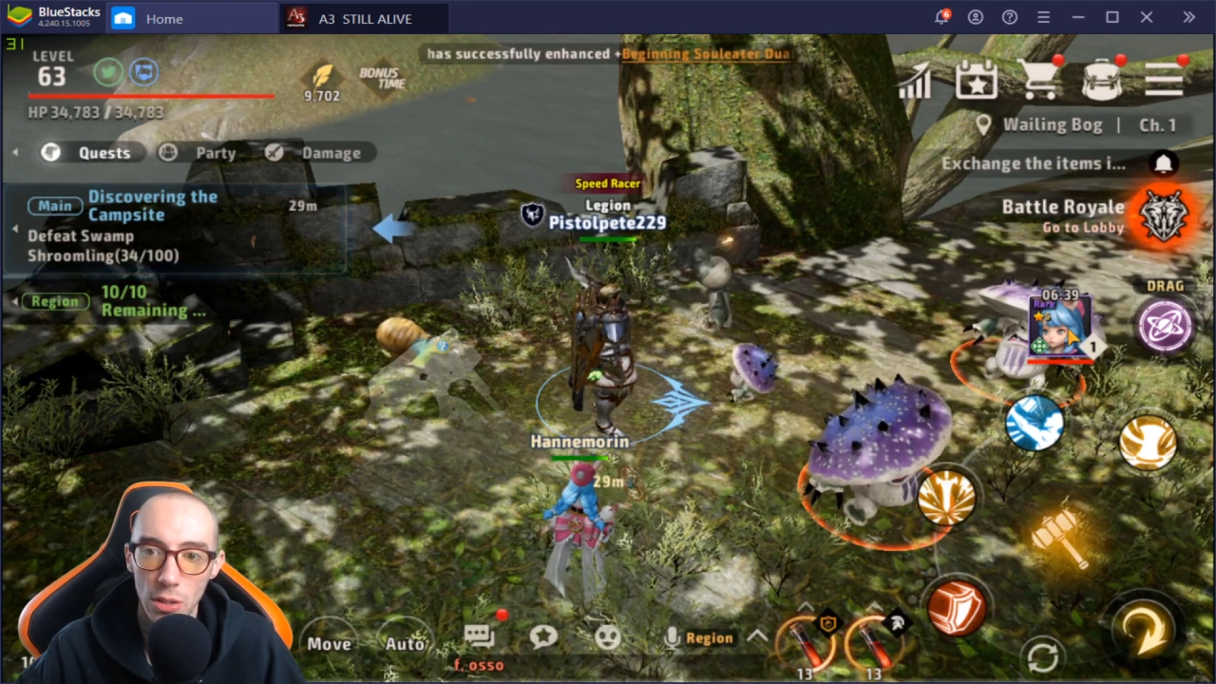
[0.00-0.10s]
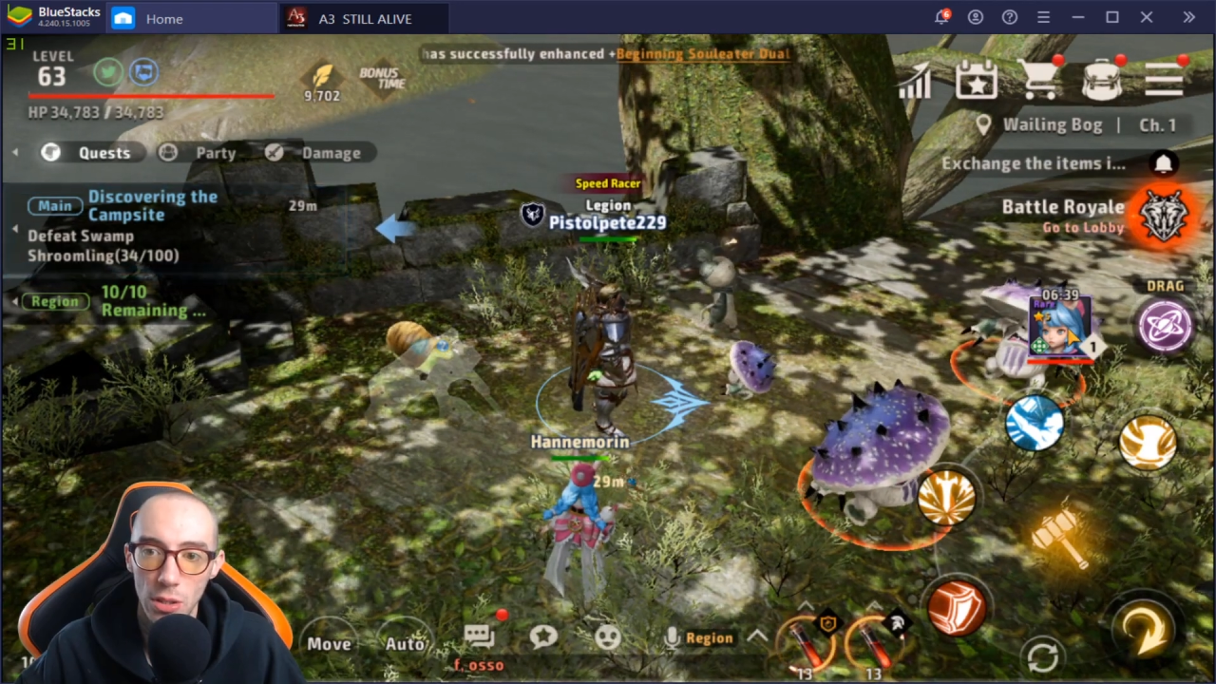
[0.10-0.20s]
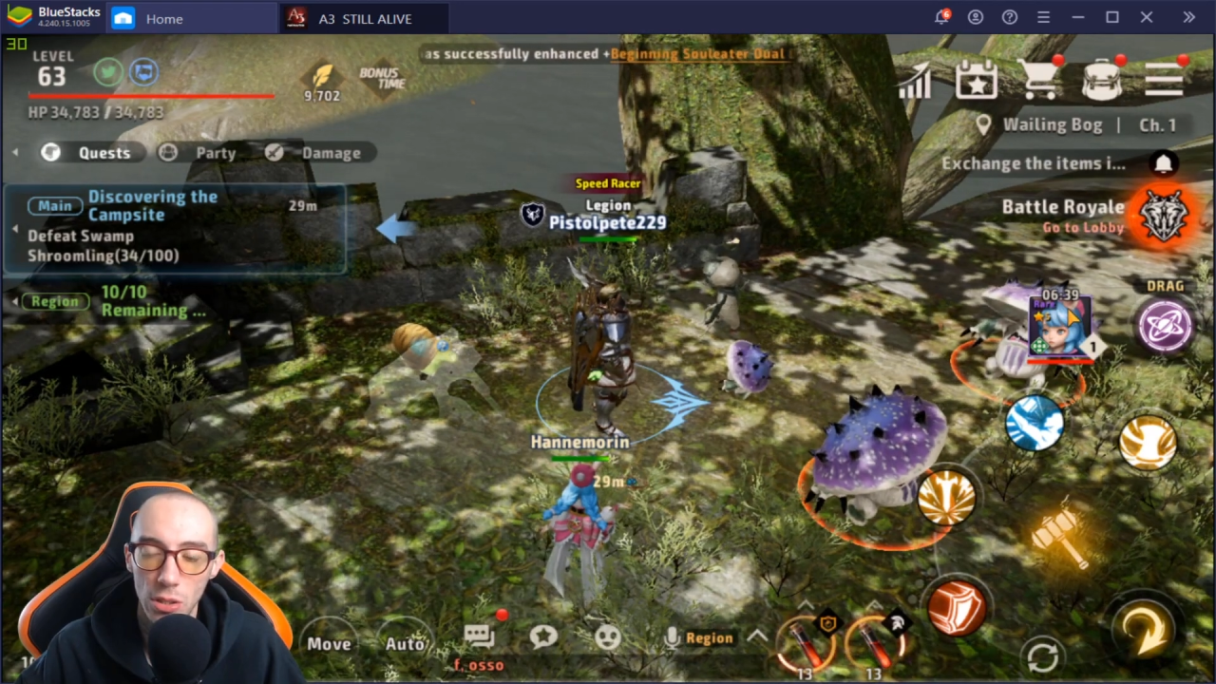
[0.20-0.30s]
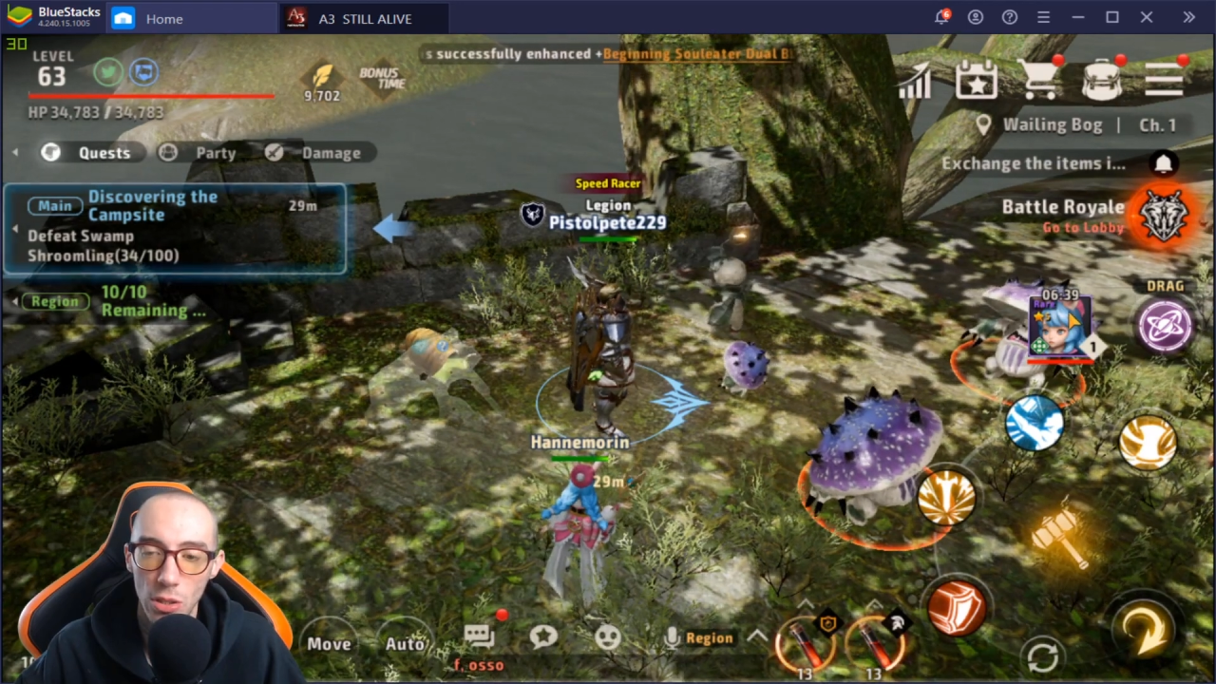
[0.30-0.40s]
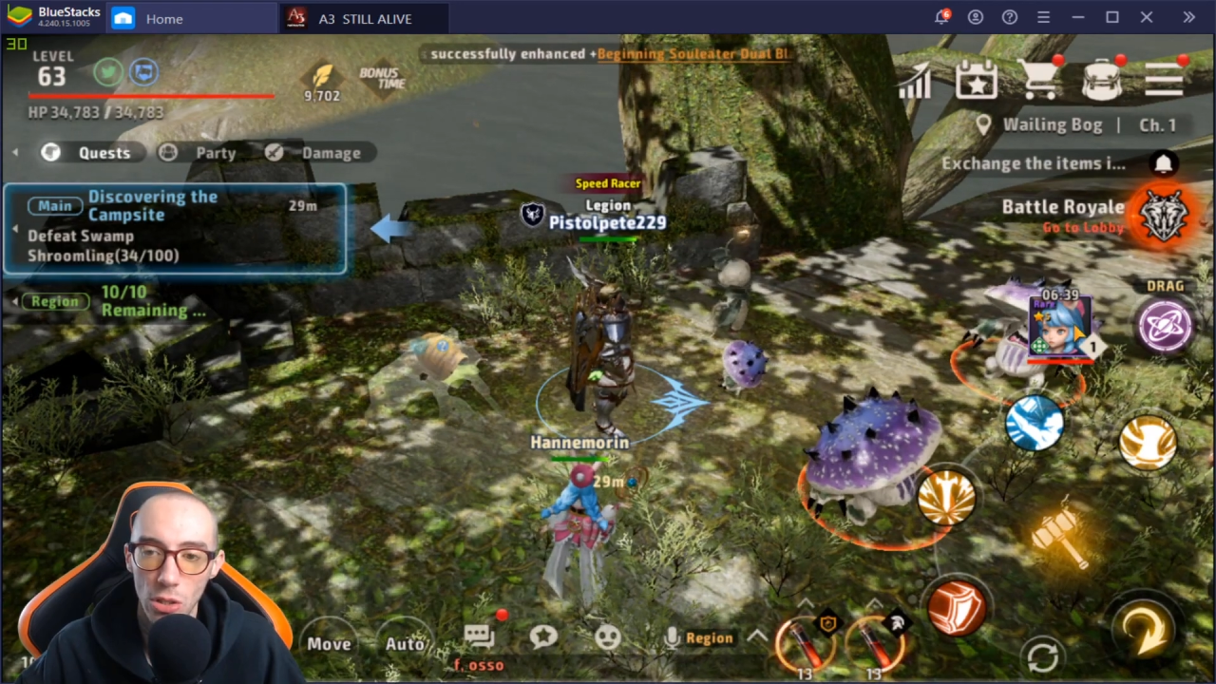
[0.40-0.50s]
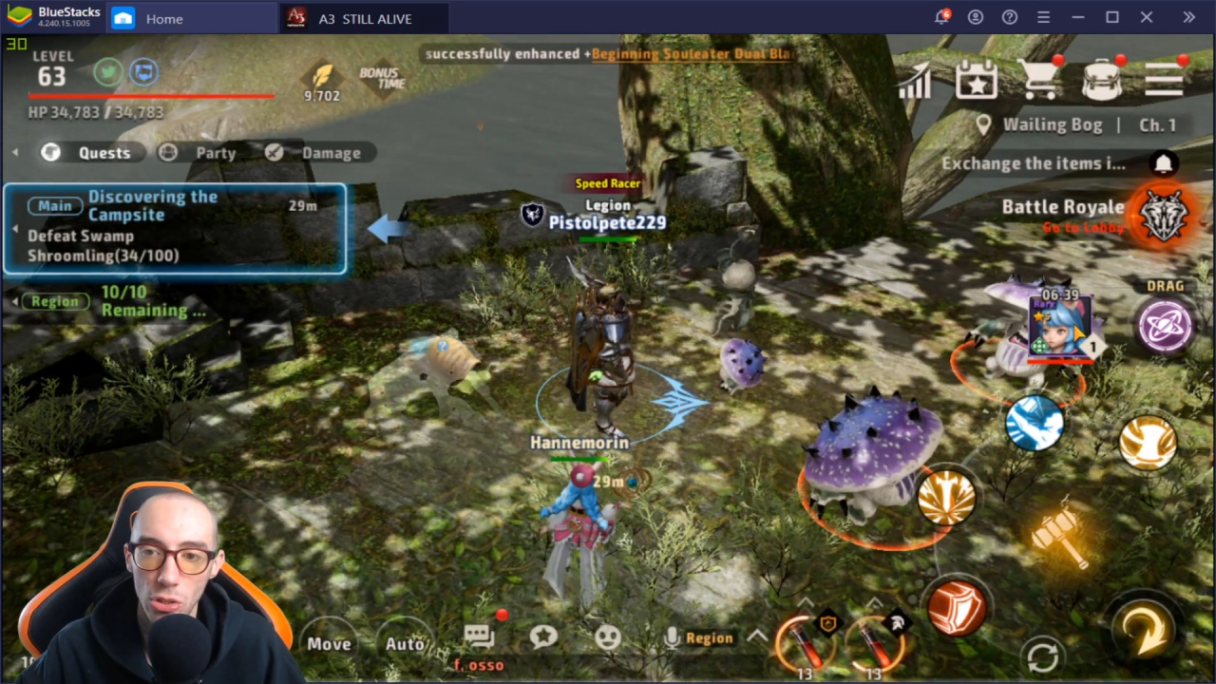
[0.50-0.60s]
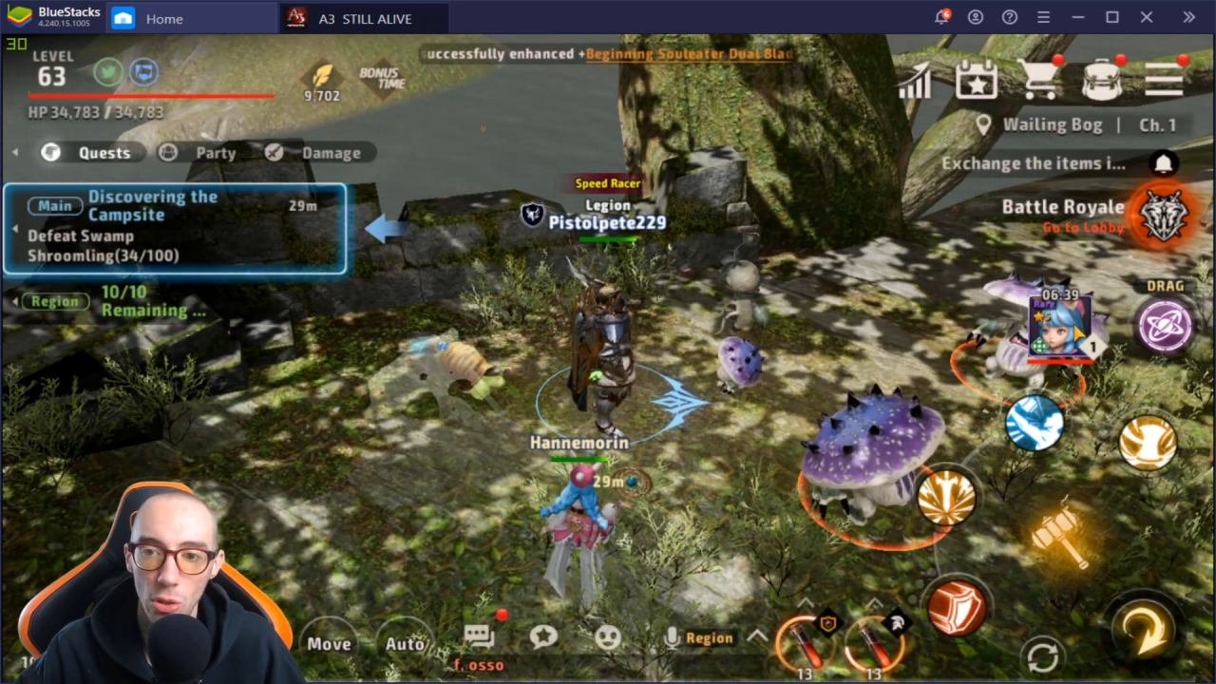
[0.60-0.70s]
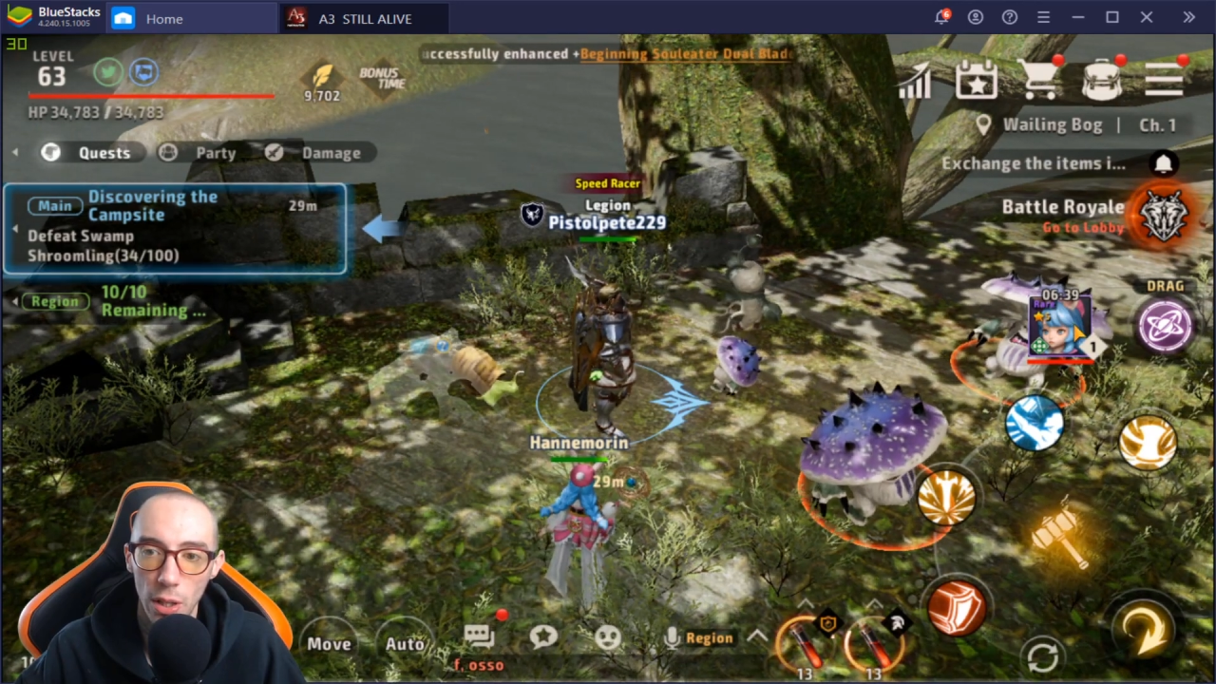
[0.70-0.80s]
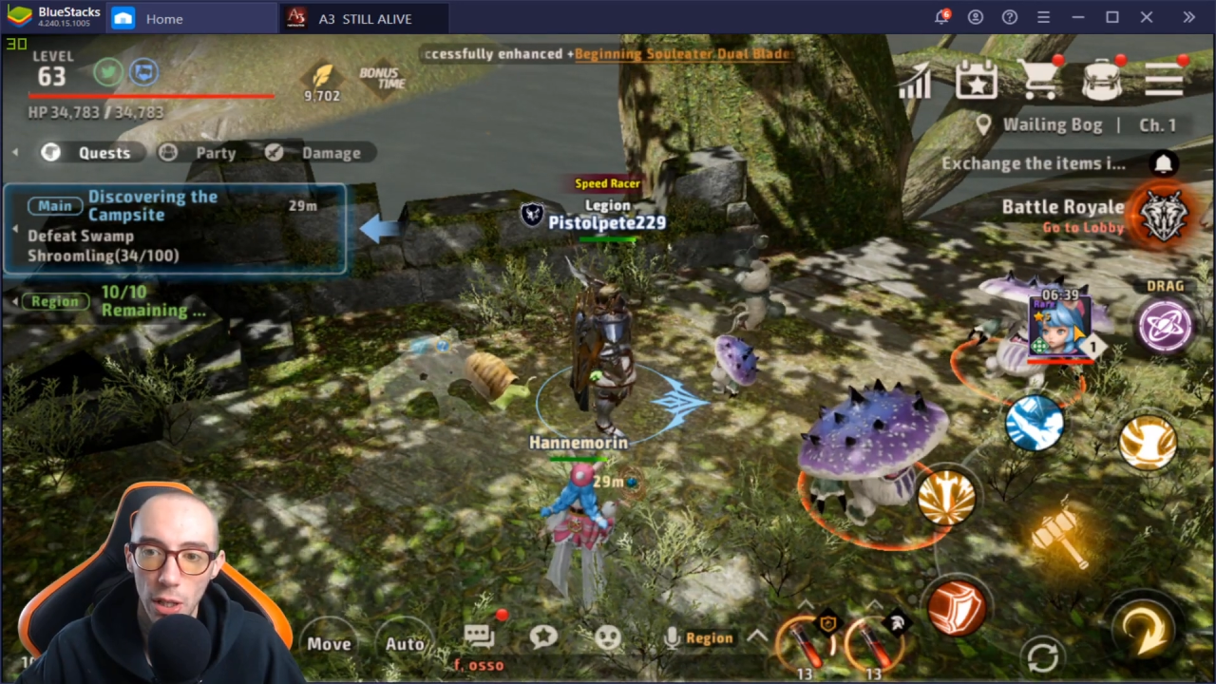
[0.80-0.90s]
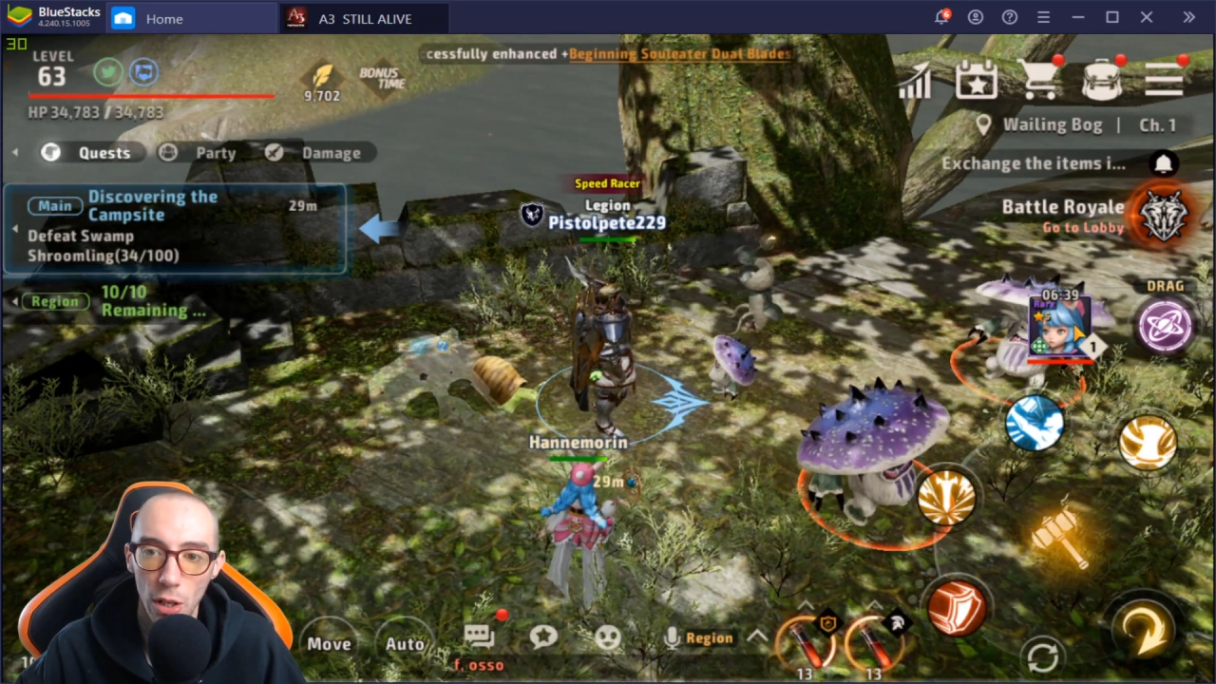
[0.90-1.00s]
this is our
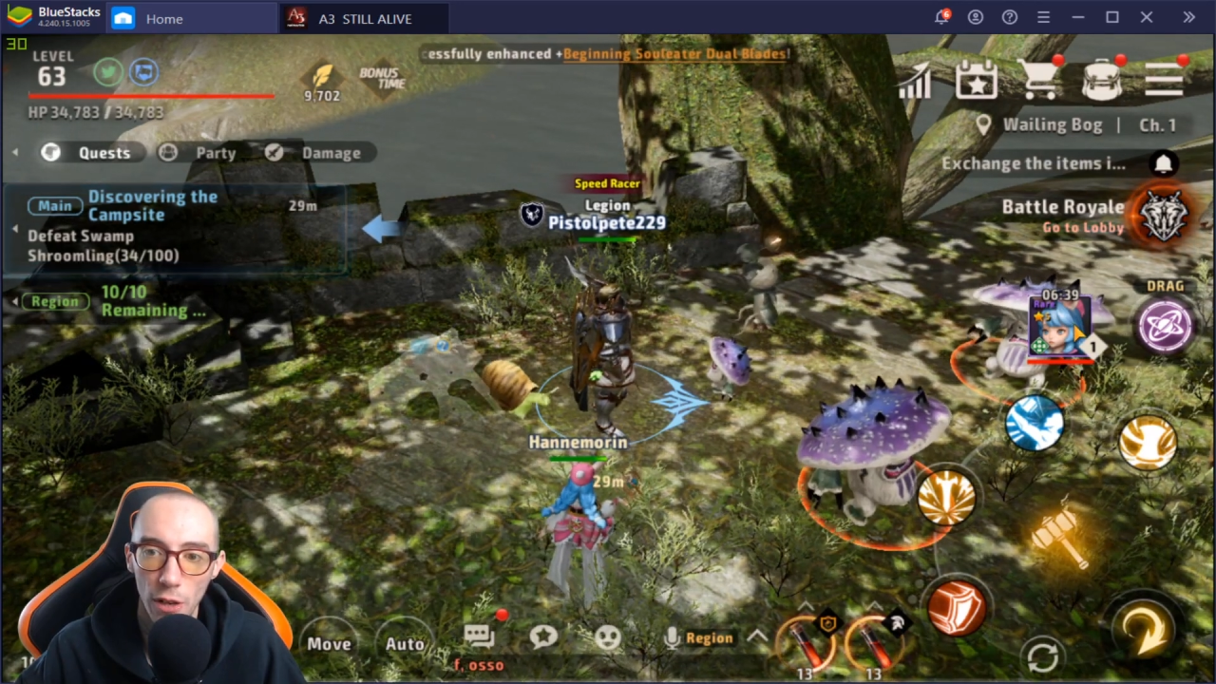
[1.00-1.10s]
soul linker.